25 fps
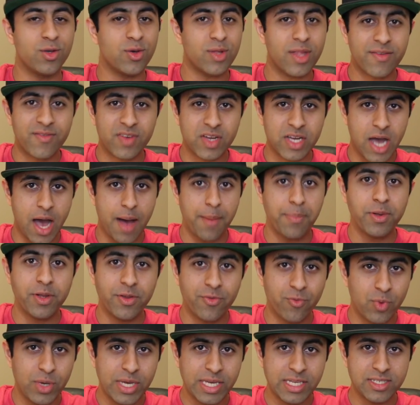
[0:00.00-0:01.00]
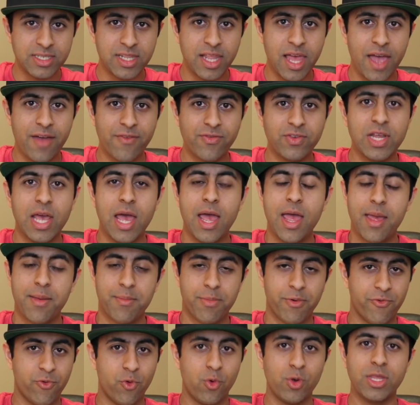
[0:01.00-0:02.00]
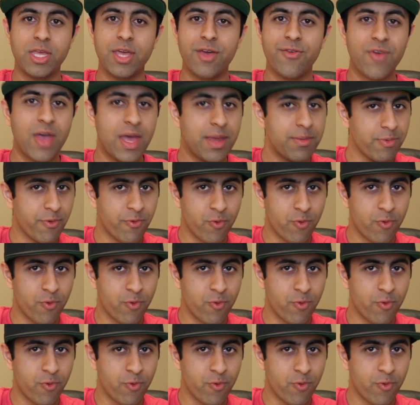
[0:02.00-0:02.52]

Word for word: You only have a couple of weeks left before the event,